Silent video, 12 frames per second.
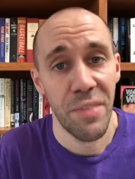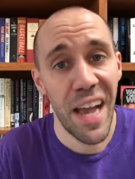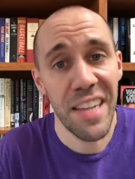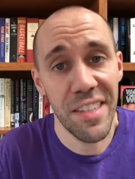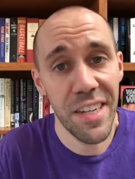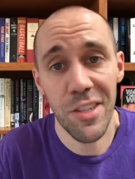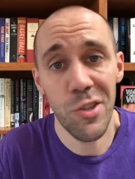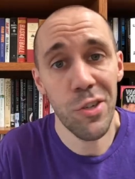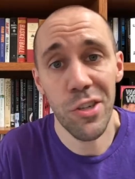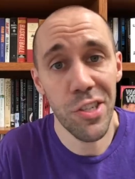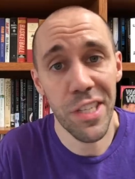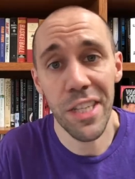As it is, you
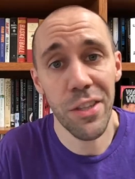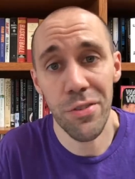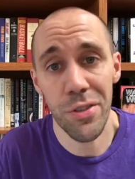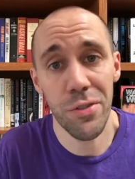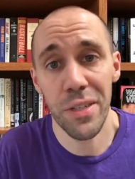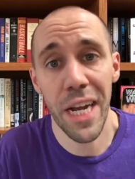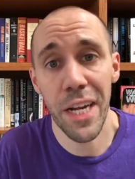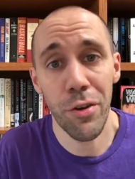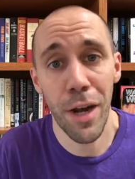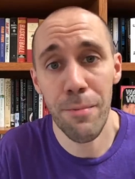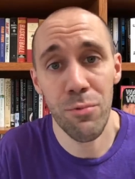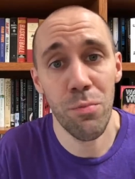can just eat those little Teddy
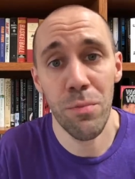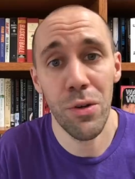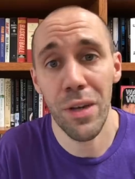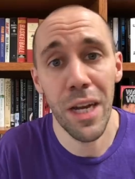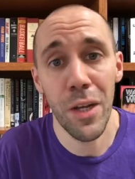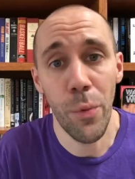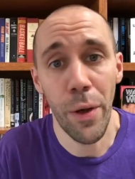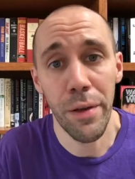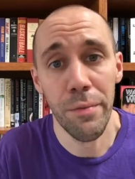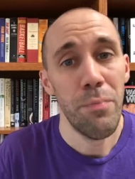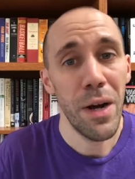Grahams with milk anyway.